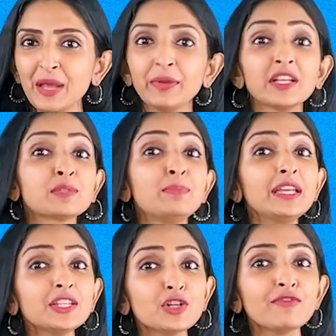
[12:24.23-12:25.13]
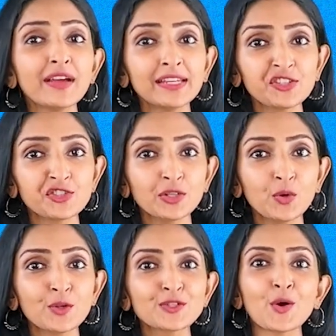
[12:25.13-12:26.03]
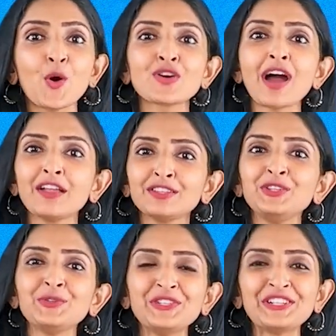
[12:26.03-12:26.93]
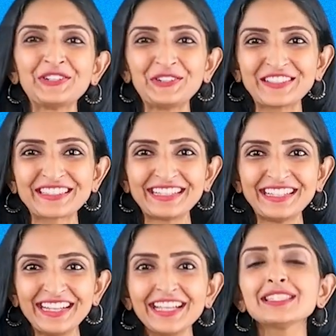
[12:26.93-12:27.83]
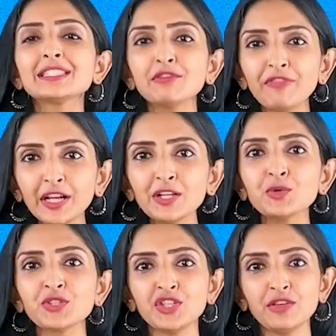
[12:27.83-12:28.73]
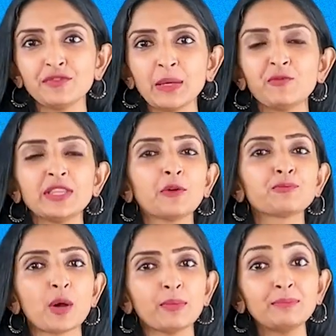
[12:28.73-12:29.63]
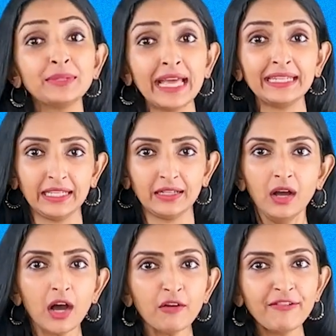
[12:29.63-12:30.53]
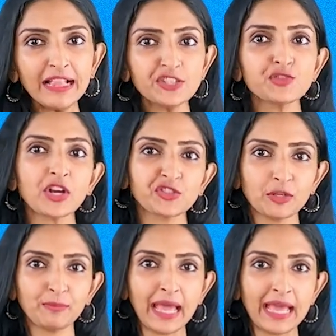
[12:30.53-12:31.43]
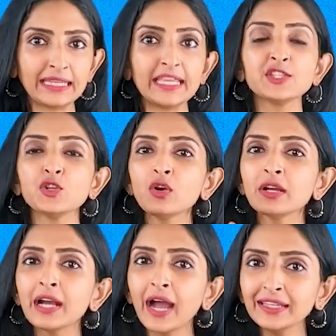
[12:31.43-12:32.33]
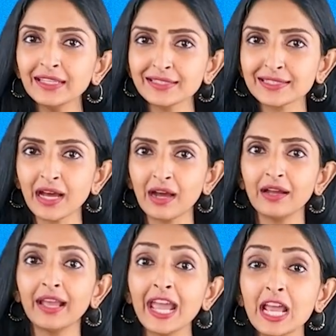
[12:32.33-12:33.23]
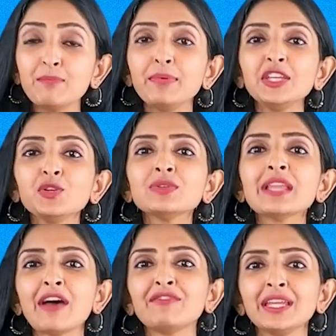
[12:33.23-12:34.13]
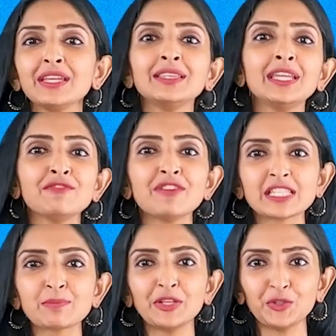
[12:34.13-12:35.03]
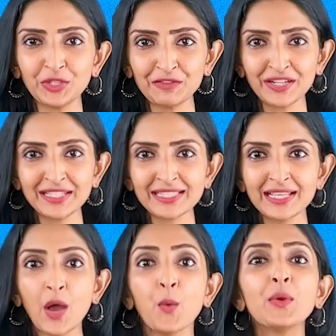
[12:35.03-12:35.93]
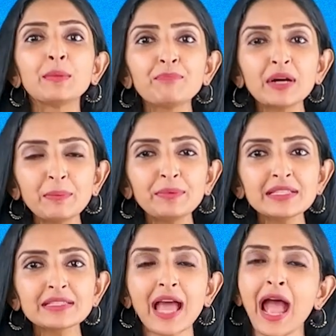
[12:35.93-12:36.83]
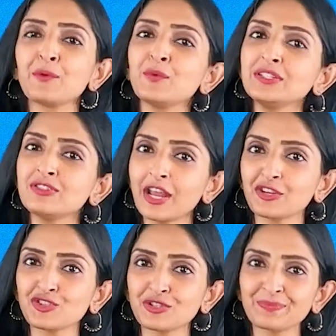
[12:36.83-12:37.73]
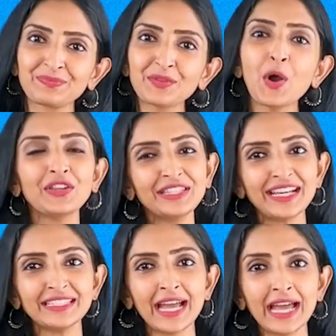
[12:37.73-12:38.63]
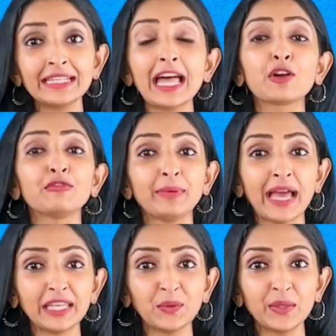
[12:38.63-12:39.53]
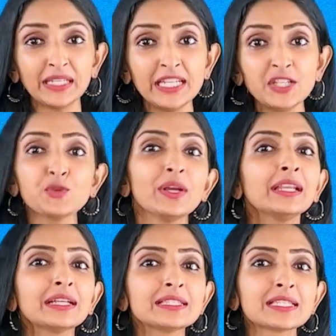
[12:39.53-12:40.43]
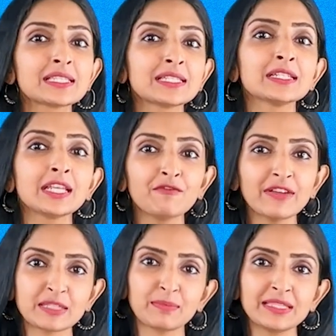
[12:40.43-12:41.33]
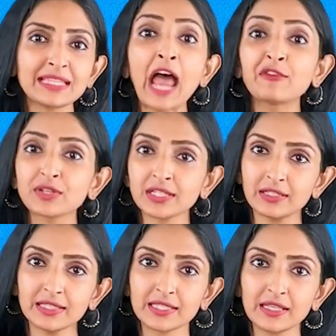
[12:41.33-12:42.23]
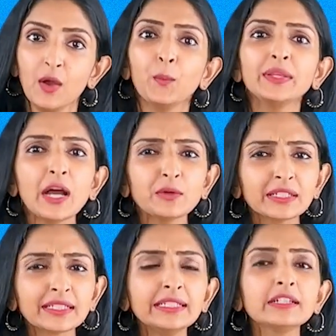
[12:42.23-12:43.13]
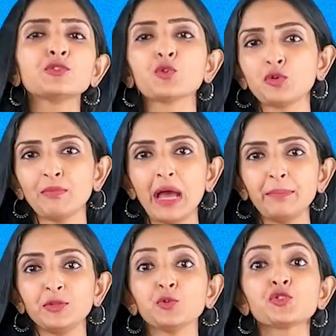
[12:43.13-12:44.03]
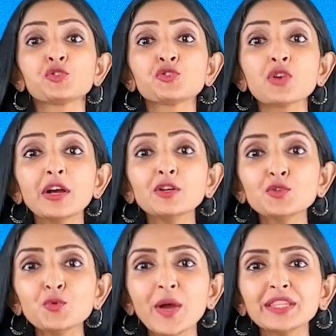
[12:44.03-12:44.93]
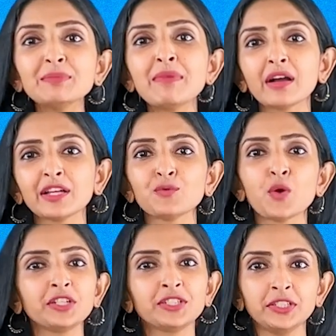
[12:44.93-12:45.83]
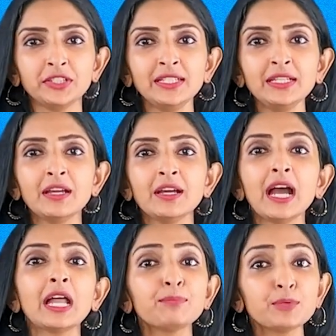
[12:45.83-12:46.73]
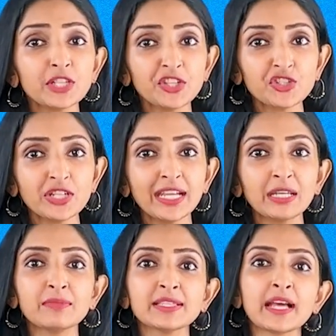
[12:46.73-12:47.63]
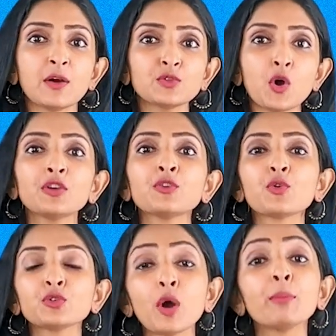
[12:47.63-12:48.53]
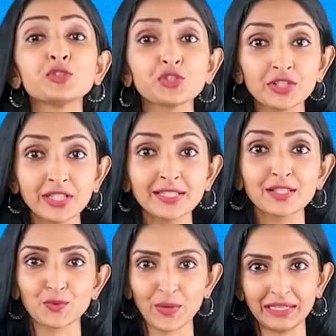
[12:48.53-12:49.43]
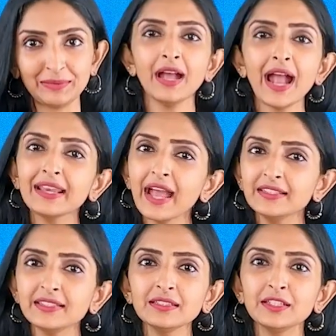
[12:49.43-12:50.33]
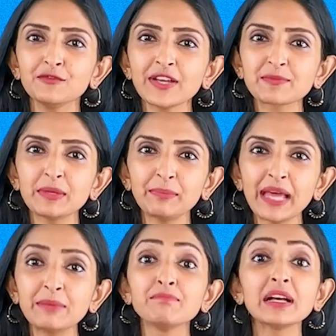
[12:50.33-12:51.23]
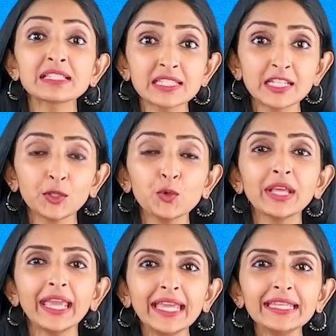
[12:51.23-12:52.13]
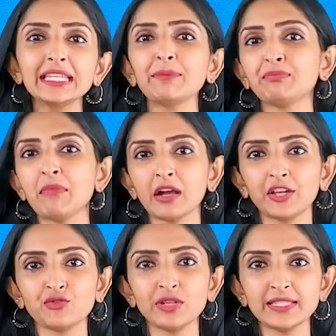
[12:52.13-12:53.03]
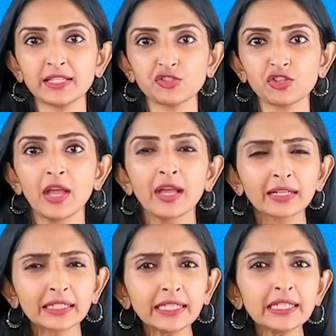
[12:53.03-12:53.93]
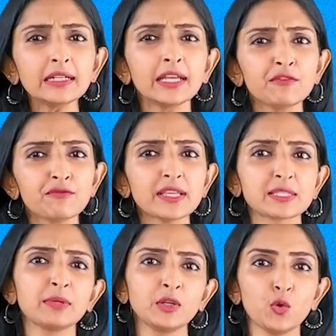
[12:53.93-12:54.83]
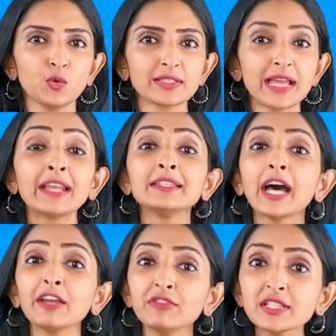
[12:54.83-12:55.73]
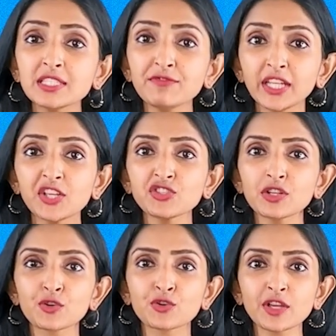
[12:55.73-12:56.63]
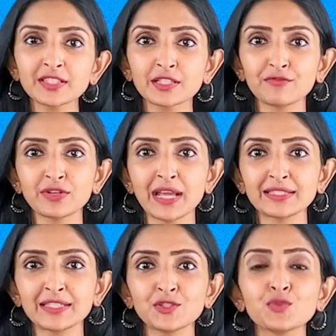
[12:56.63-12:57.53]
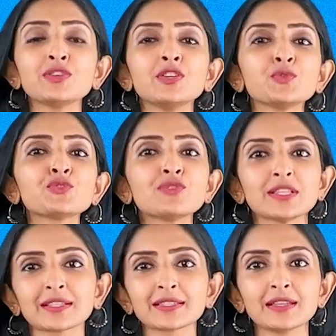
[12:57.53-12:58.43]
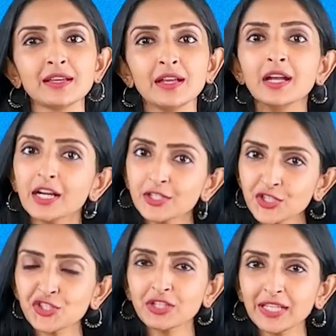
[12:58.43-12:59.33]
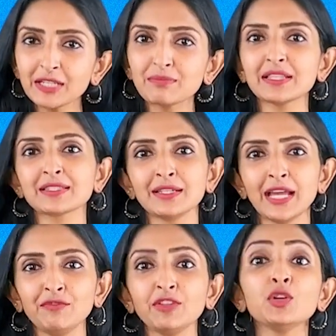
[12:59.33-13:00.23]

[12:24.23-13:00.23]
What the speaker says: Because be it your financial goals or other new year goals, it's difficult to achieve them without proper planning. A well-structured plan is your guiding star, helping you navigate the investment universe with purpose and with direction. On the other hand, lack of planning will lead to inconsistent investments and returns. Without a clear roadmap, you struggle to weather market volatility and potentially can miss out on growth opportunities as well. An ideal investment plan must include in-depth market research, clear investment goals, and diversification across different assets to reduce risks. Additionally, it must align with